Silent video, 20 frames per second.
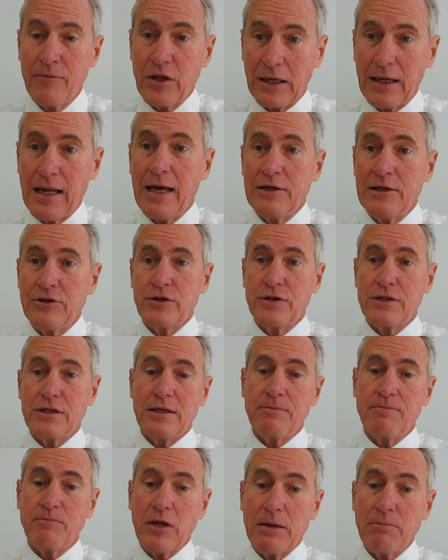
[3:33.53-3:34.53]

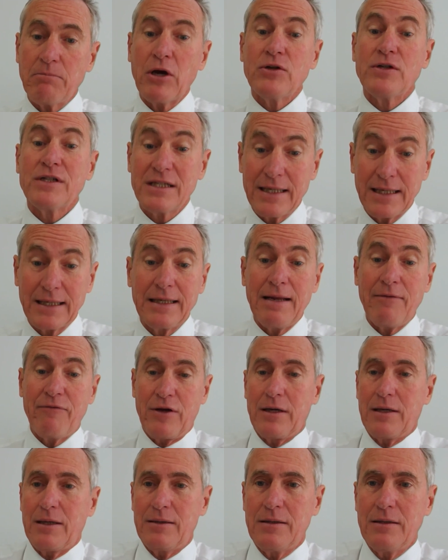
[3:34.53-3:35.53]
largest and most
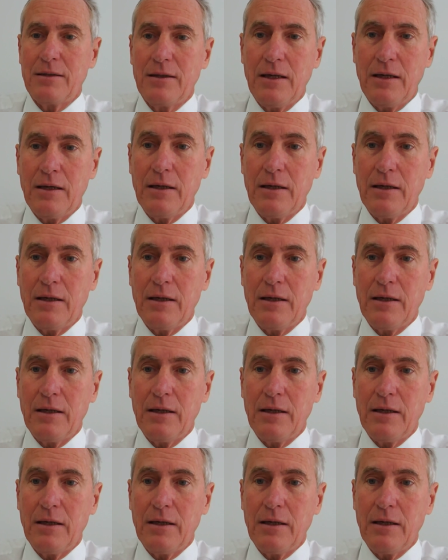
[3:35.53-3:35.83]
significant